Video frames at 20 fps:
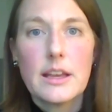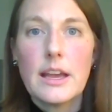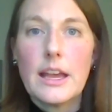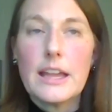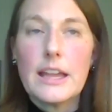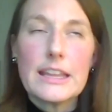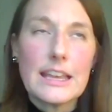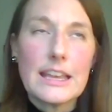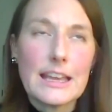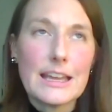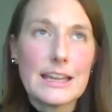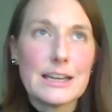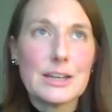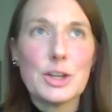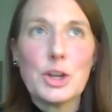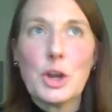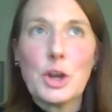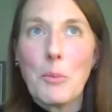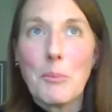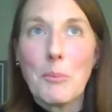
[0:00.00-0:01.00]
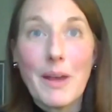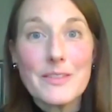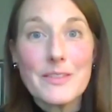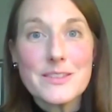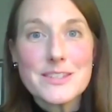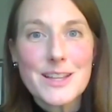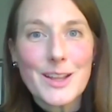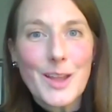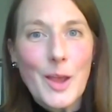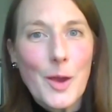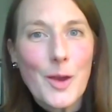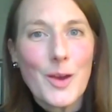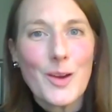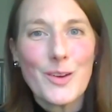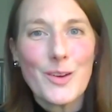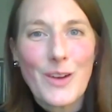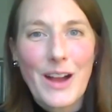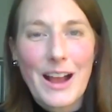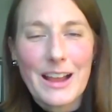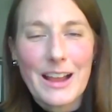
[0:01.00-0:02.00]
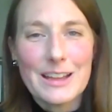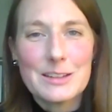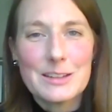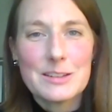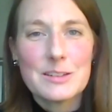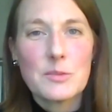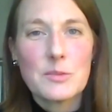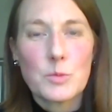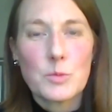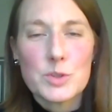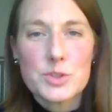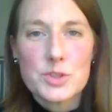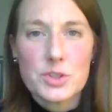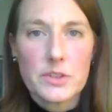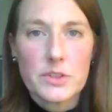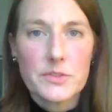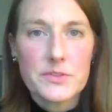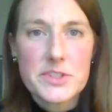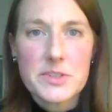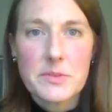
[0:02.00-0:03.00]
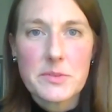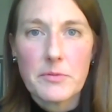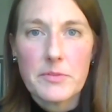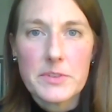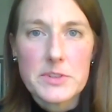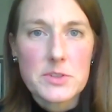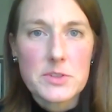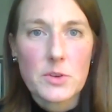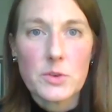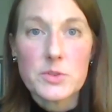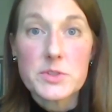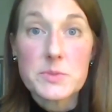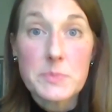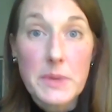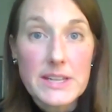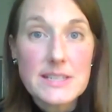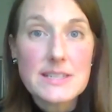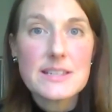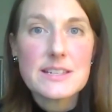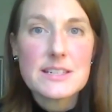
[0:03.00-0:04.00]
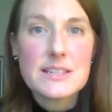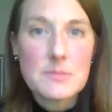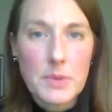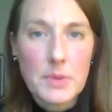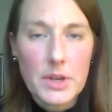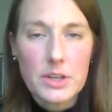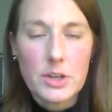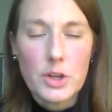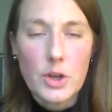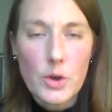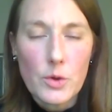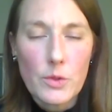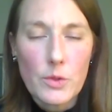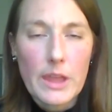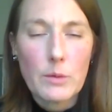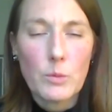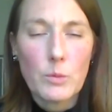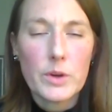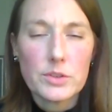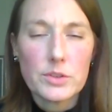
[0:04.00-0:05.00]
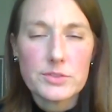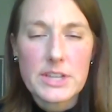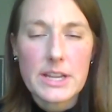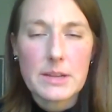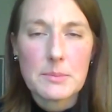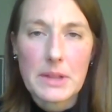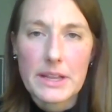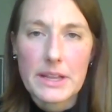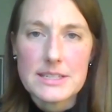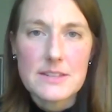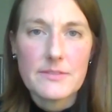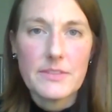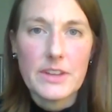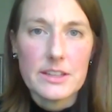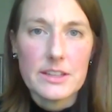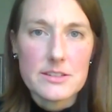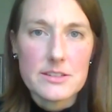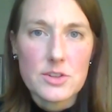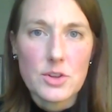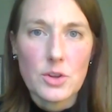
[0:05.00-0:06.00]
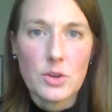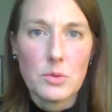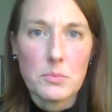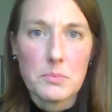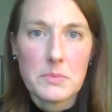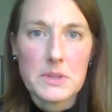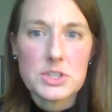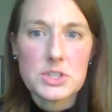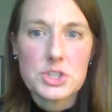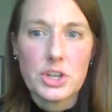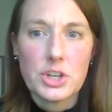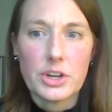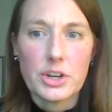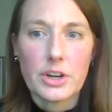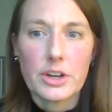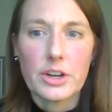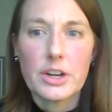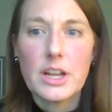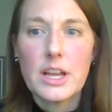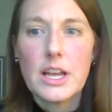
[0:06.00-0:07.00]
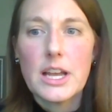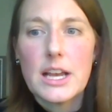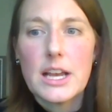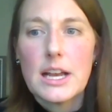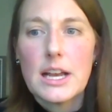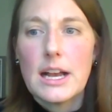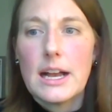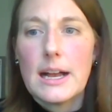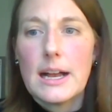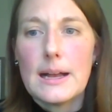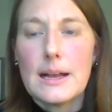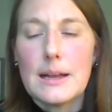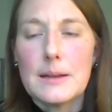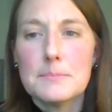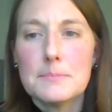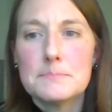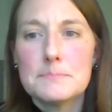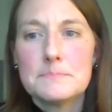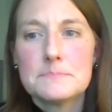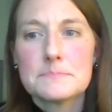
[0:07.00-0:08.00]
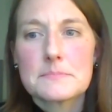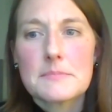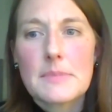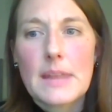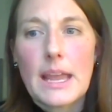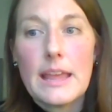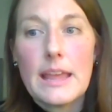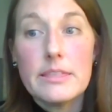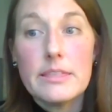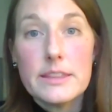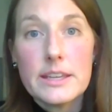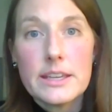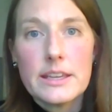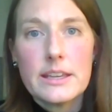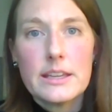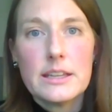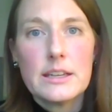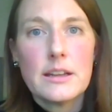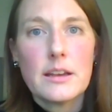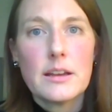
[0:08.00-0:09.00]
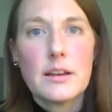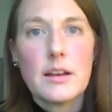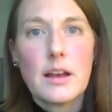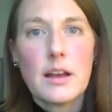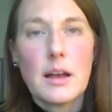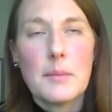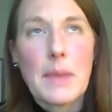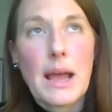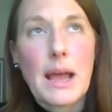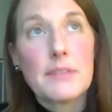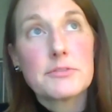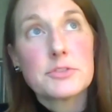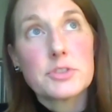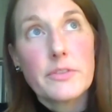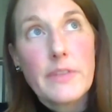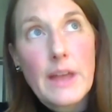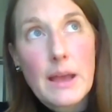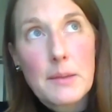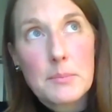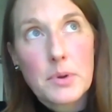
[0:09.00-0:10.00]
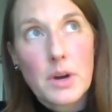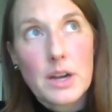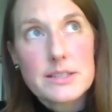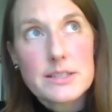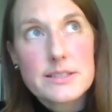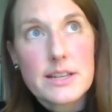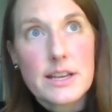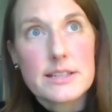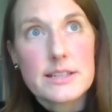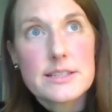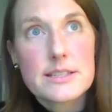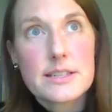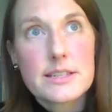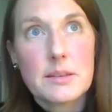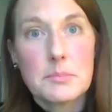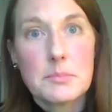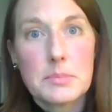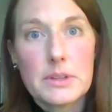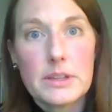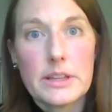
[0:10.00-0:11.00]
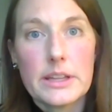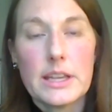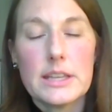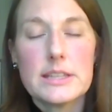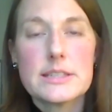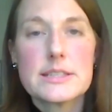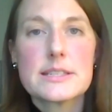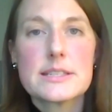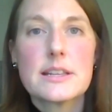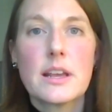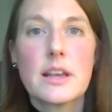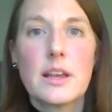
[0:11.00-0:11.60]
Again, months ago, I'd reserved some physical spaces, but no, they will take place via Zoom this year. And then after that process completes,